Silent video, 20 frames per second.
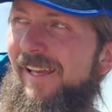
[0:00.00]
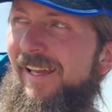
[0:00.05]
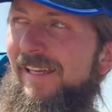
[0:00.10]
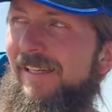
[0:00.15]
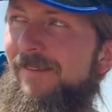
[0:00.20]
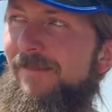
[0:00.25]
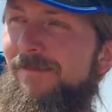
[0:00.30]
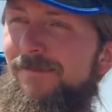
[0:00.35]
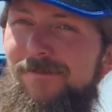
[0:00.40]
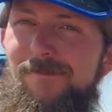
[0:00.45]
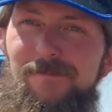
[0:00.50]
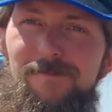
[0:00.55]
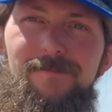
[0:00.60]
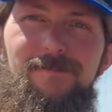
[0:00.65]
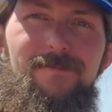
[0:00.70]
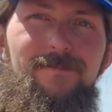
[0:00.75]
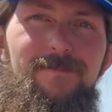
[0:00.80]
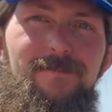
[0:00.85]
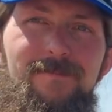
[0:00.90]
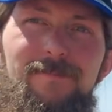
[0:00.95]
it up
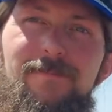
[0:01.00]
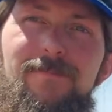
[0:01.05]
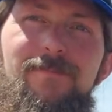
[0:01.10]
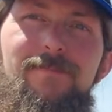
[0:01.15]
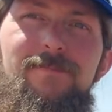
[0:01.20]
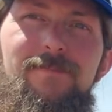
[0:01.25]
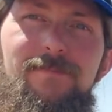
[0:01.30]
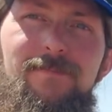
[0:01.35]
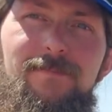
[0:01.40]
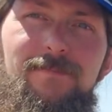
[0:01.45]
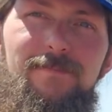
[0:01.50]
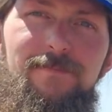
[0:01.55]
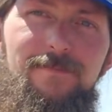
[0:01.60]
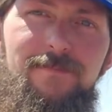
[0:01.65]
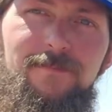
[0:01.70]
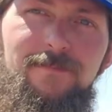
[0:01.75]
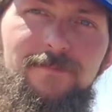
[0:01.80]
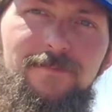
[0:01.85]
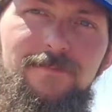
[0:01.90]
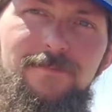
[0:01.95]
the
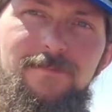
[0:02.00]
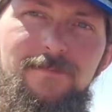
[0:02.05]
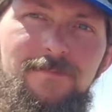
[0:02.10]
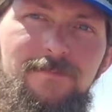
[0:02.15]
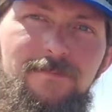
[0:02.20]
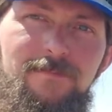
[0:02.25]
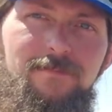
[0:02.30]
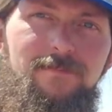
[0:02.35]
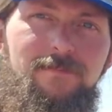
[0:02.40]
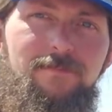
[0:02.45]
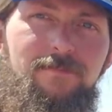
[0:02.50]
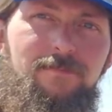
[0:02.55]
dune